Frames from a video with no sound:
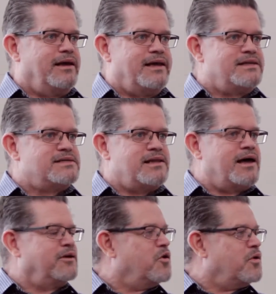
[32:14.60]
It is
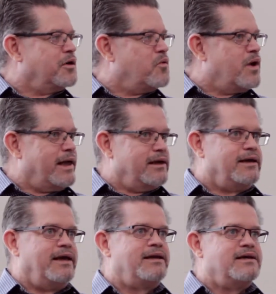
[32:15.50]
not going
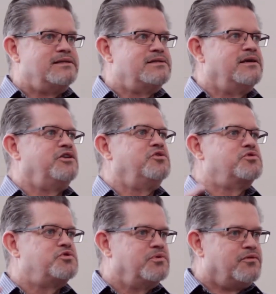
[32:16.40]
away. It
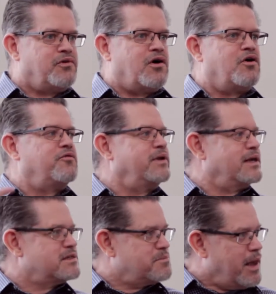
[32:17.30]
continues to evolve and
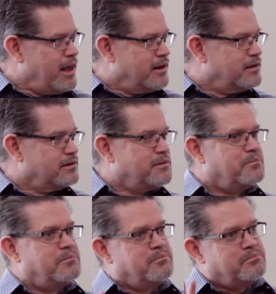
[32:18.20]
expand.
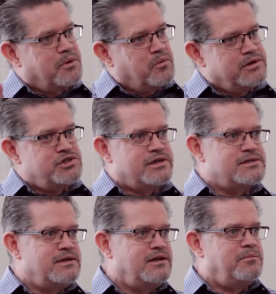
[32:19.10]
But we
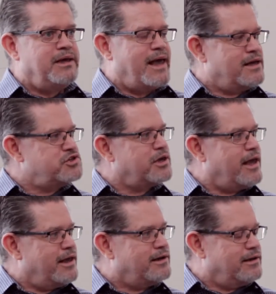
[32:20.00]
just need to be
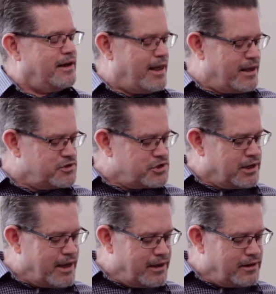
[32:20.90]

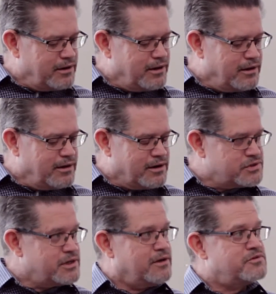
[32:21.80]
educate
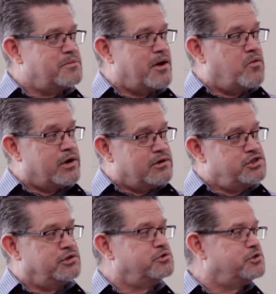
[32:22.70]
ourselves about what our
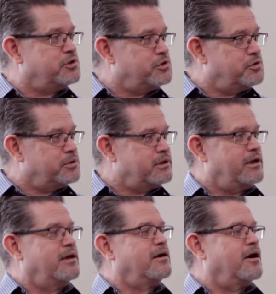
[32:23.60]
children are doing,
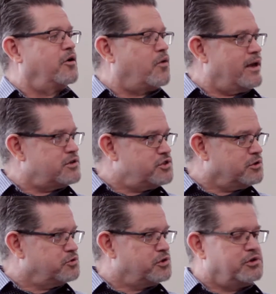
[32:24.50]
our
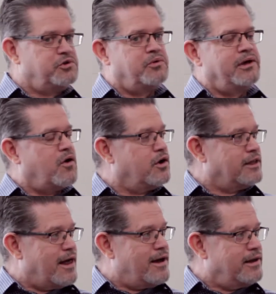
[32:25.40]
grandchildren are doing
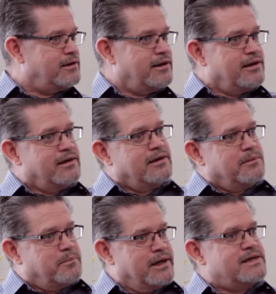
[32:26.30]
online,
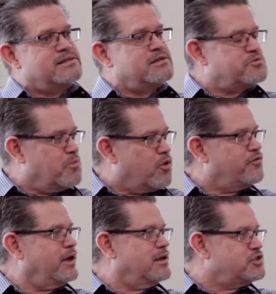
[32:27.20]
because it's
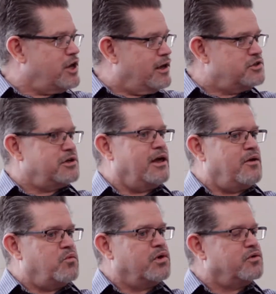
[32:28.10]
morphing and changing
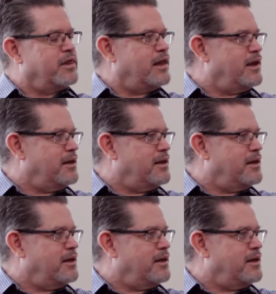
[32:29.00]
and will then